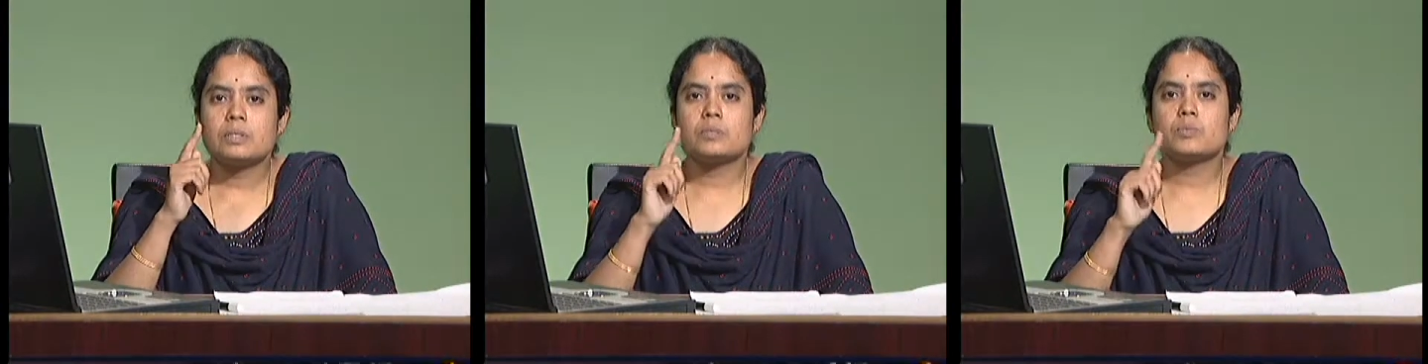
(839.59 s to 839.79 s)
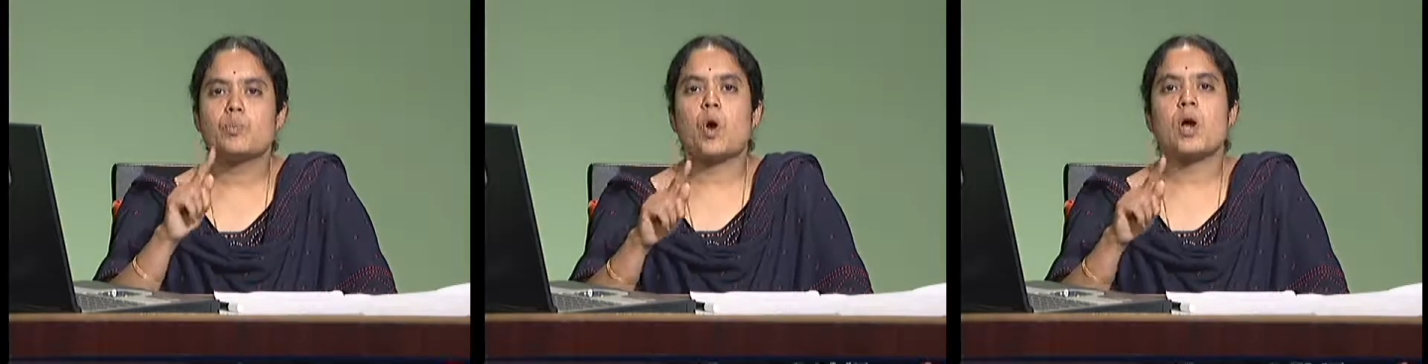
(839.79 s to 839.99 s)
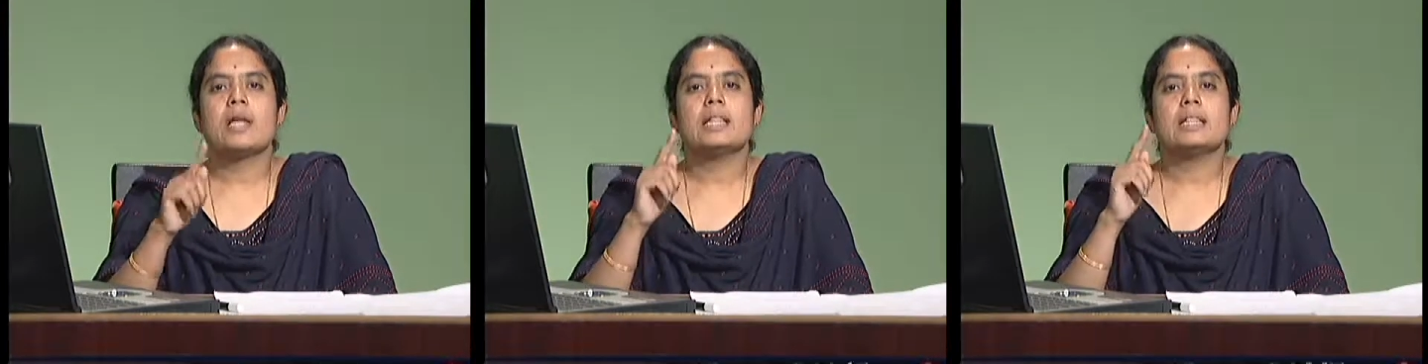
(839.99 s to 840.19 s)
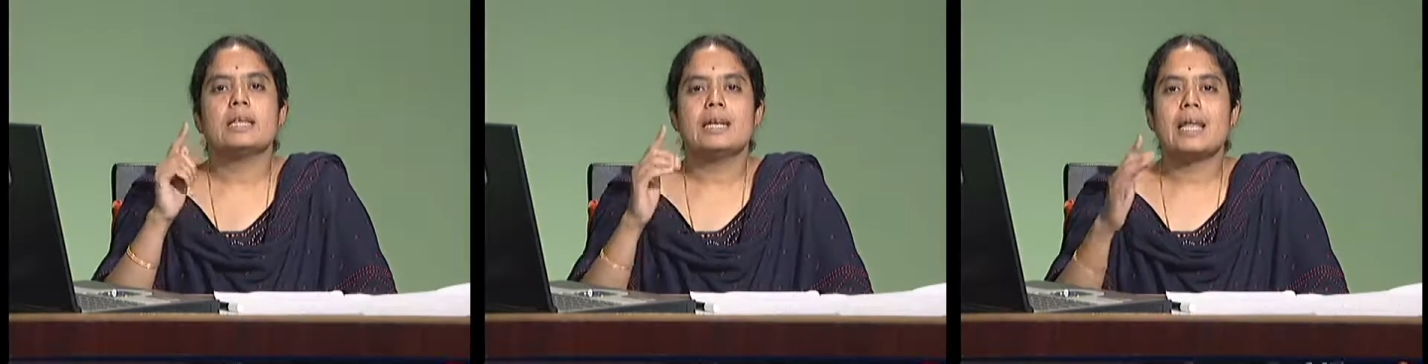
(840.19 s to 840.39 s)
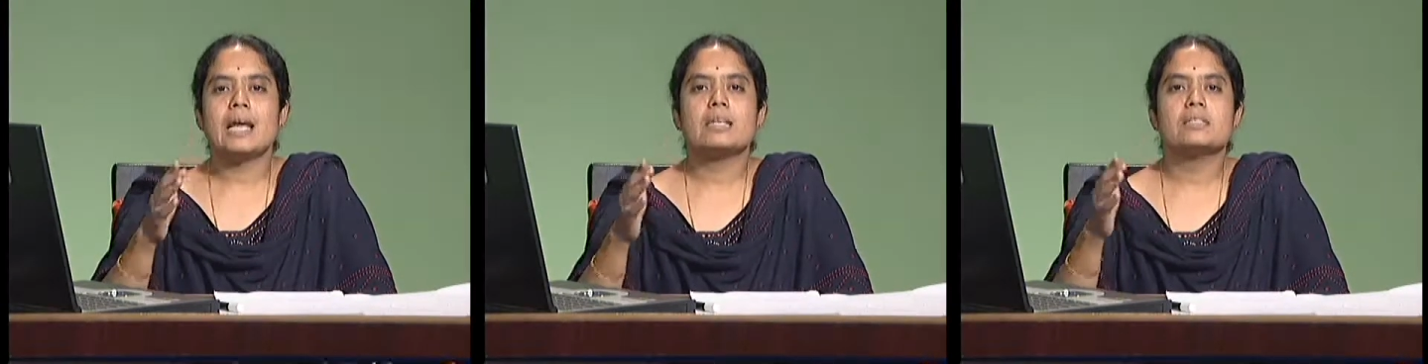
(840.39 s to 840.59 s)
spoil
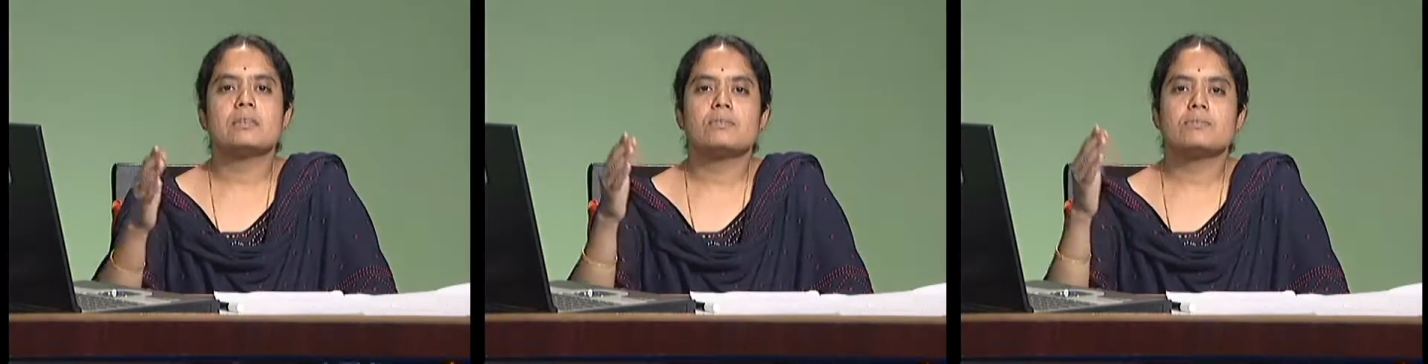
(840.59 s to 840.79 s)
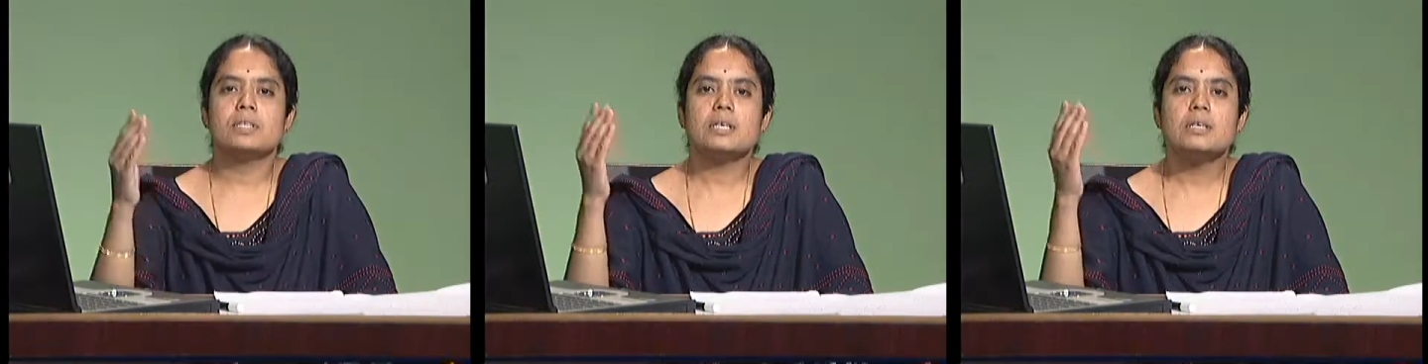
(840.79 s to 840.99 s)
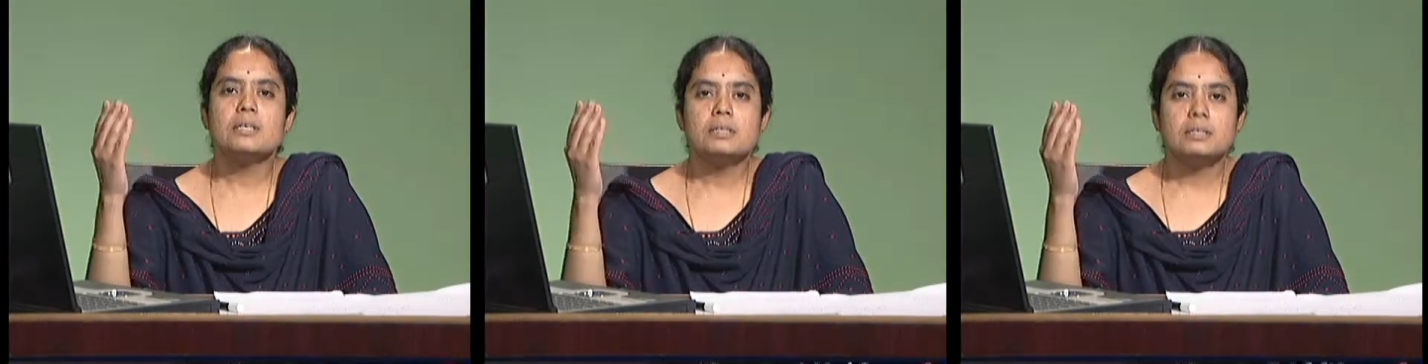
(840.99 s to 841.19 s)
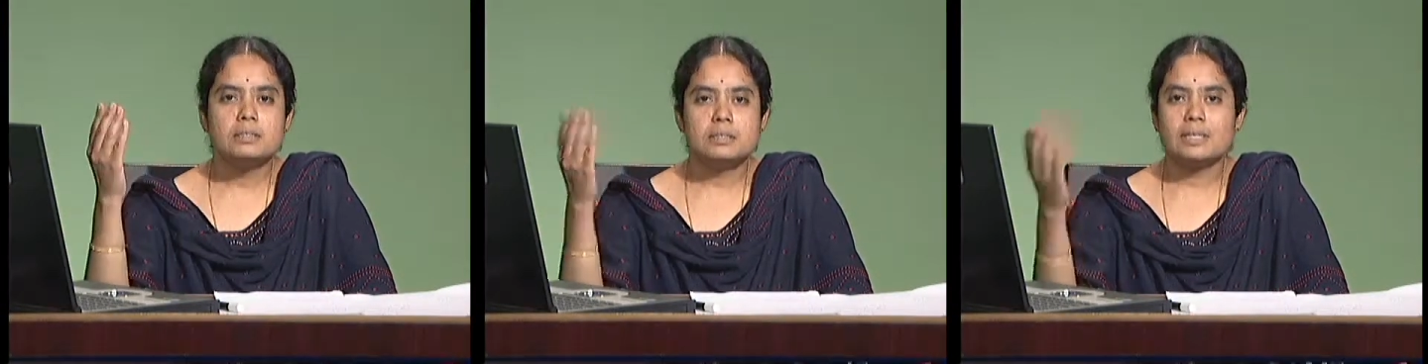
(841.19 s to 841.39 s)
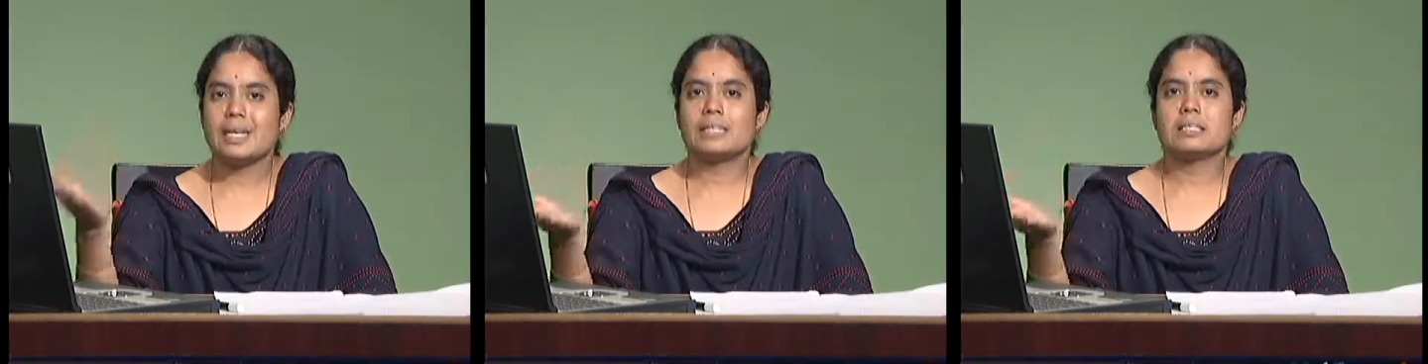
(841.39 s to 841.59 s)
the dyes of the
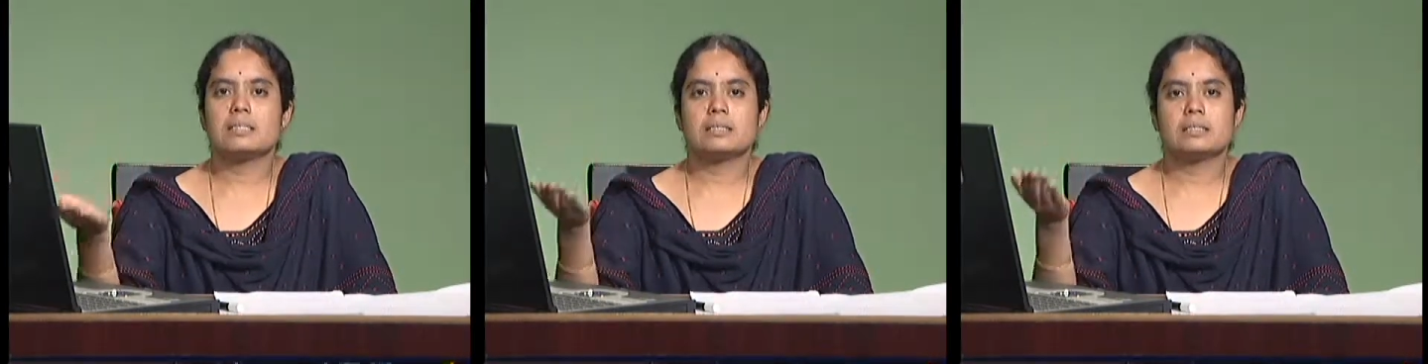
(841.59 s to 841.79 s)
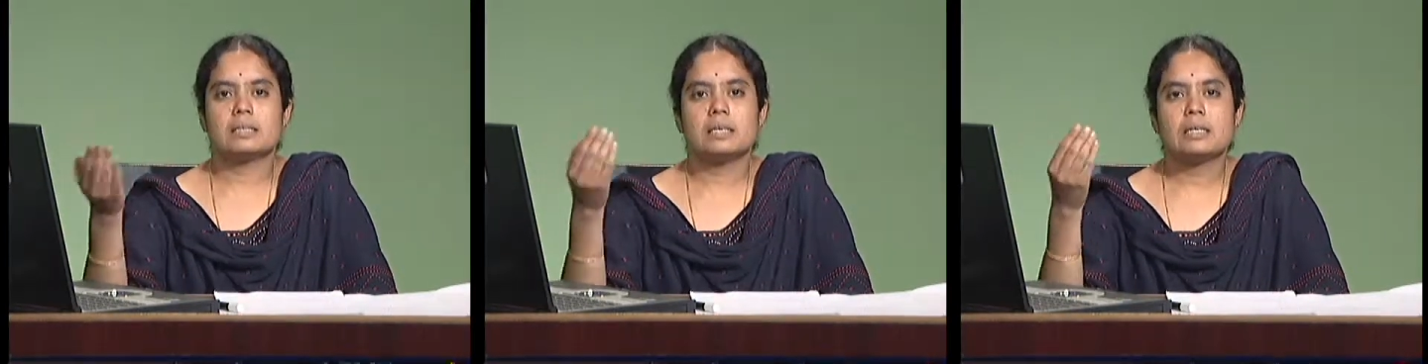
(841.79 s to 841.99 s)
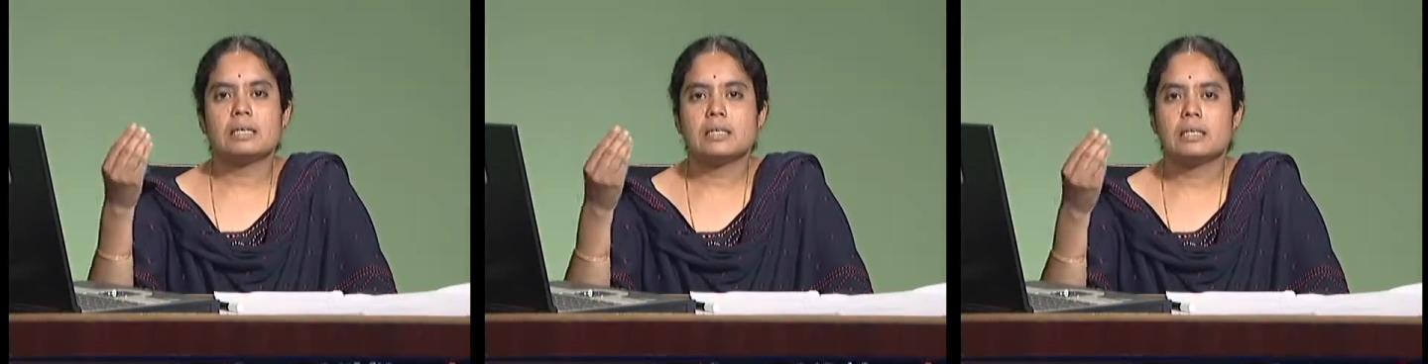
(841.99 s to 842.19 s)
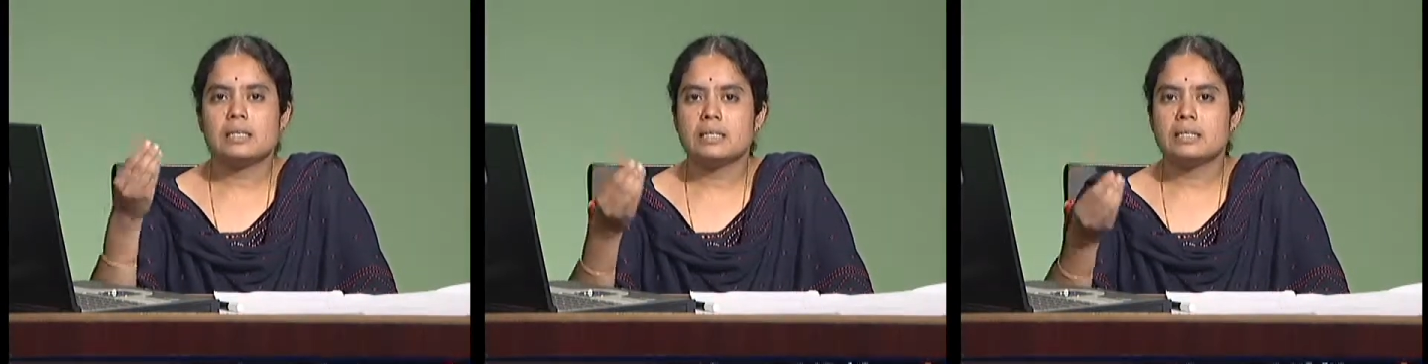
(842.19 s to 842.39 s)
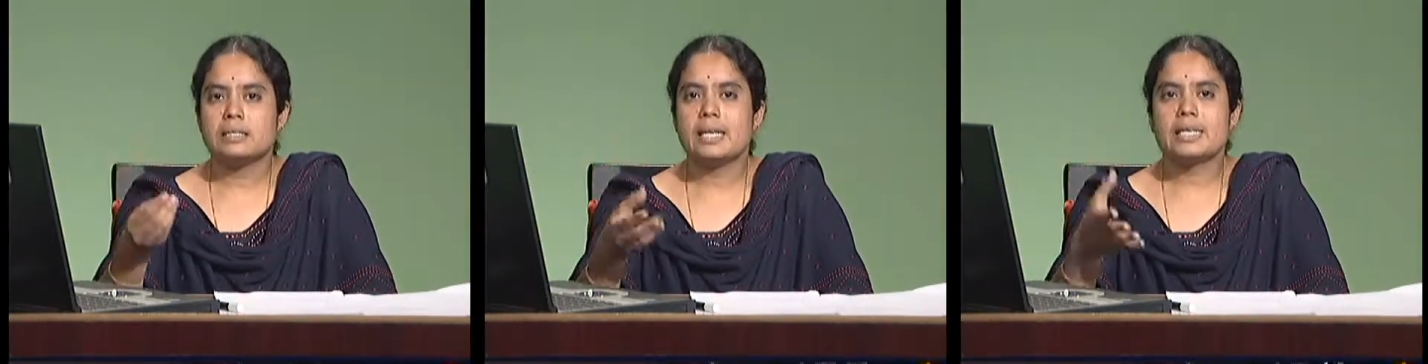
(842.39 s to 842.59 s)

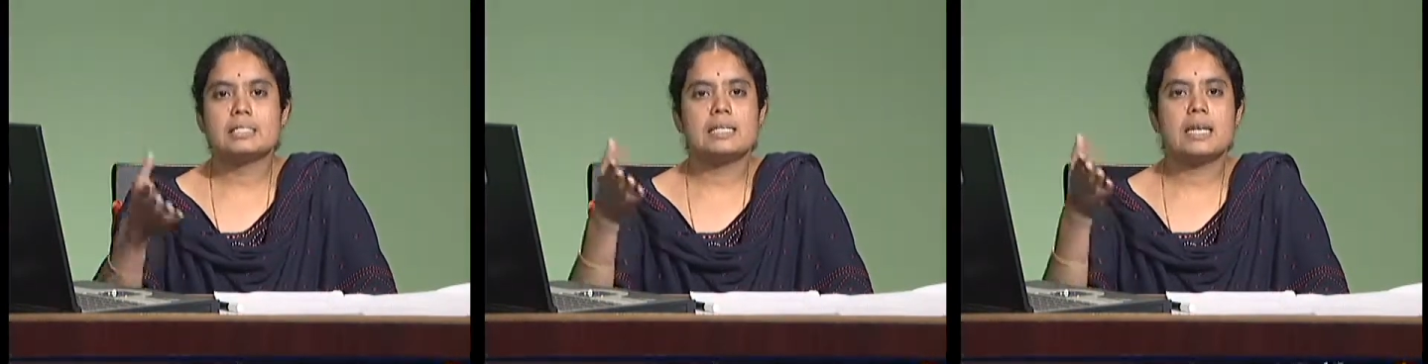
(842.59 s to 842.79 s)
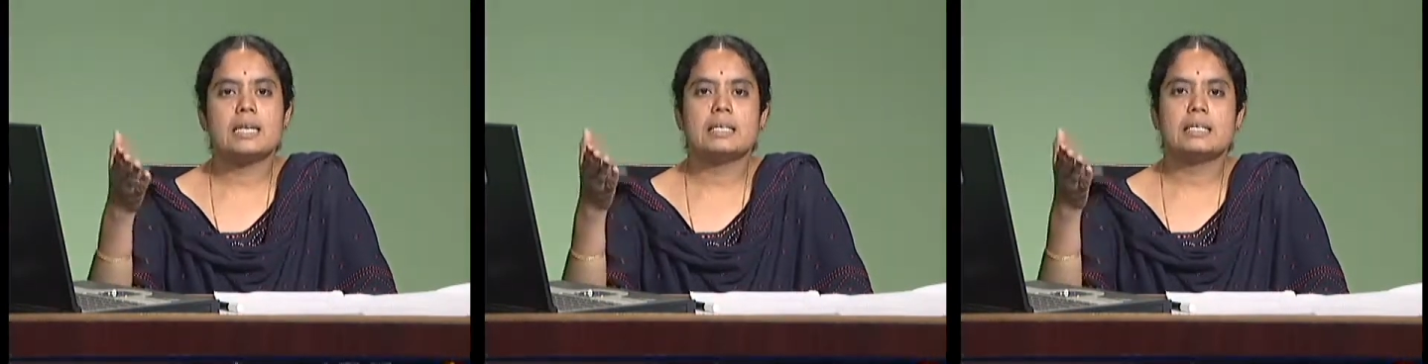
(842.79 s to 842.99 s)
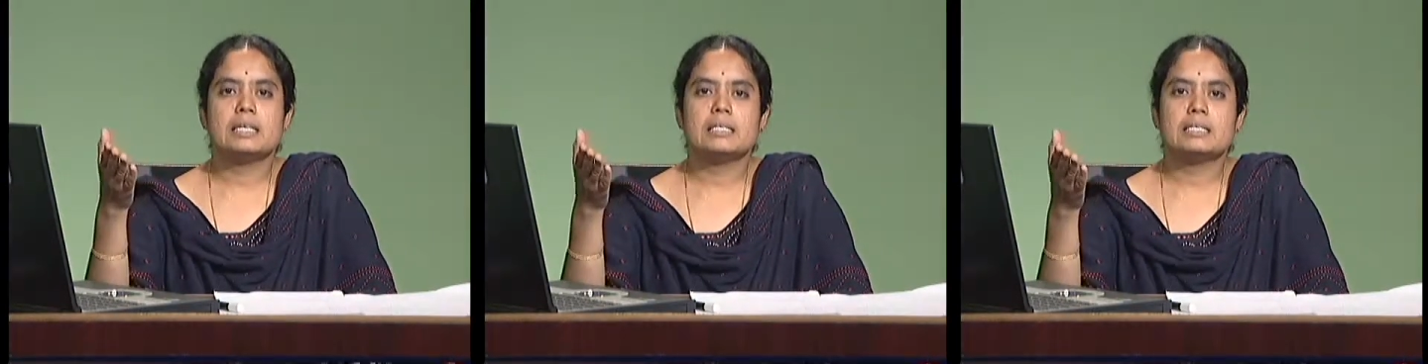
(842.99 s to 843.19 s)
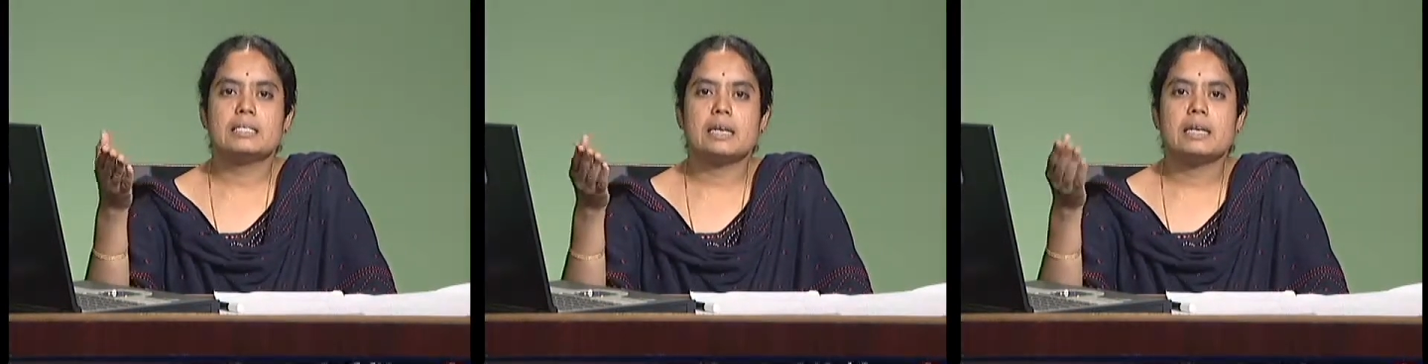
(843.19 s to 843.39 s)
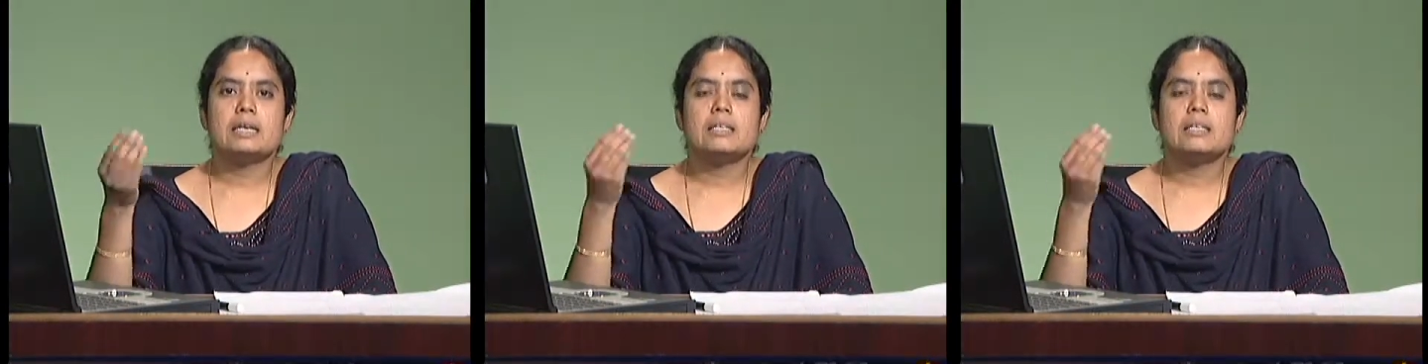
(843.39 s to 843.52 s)
textile industry.